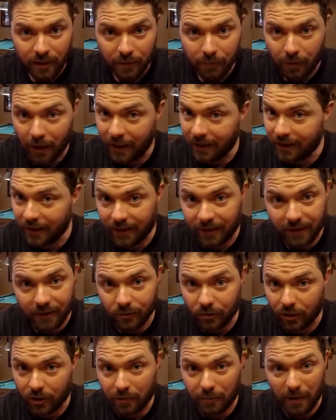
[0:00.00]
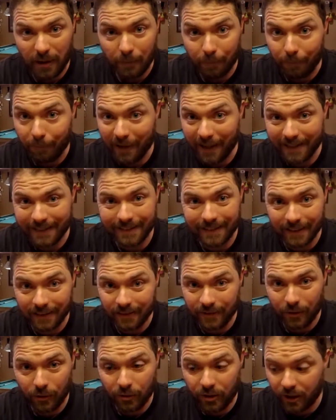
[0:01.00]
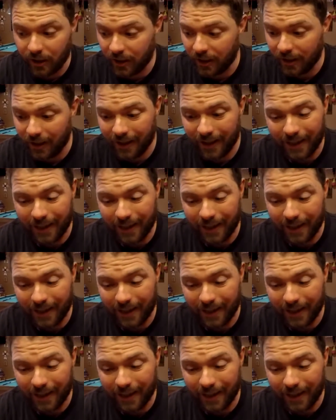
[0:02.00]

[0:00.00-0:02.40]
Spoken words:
But I think these are going to be the best things that you can get